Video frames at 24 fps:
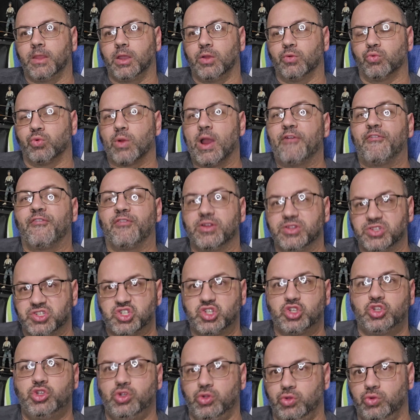reference
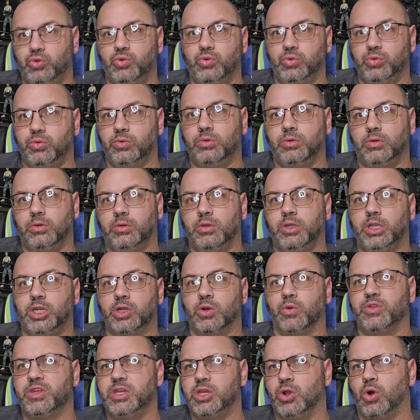to,
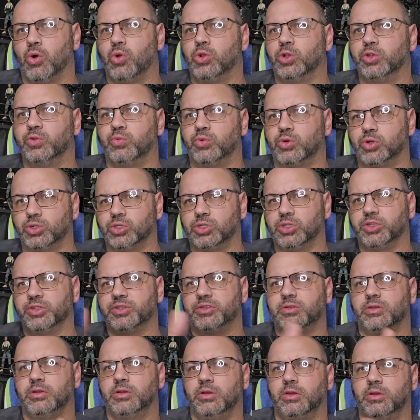the old
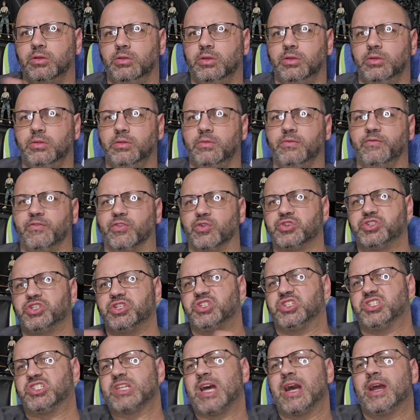world
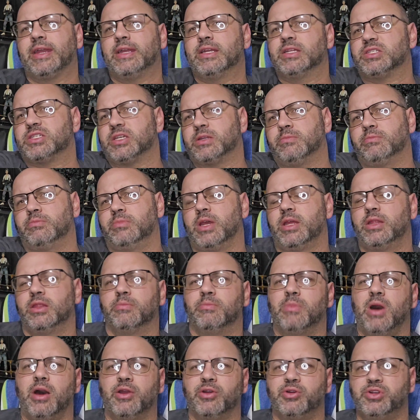versus science and the
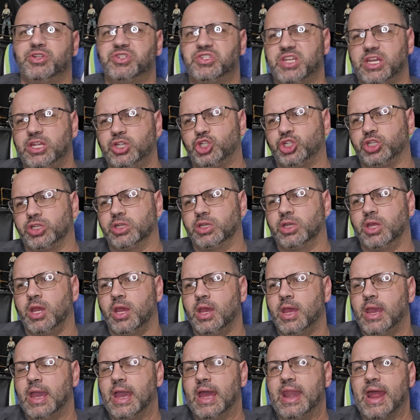modernization
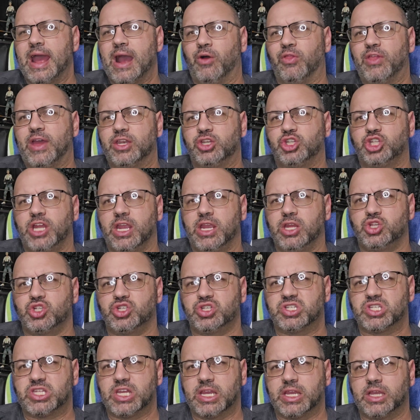and how that
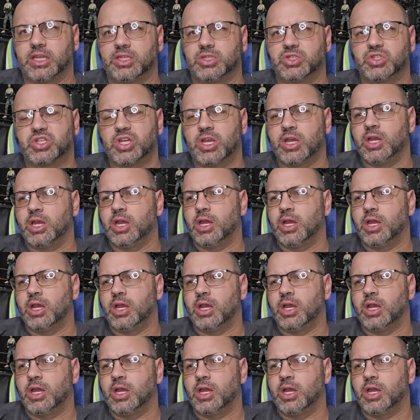changes things.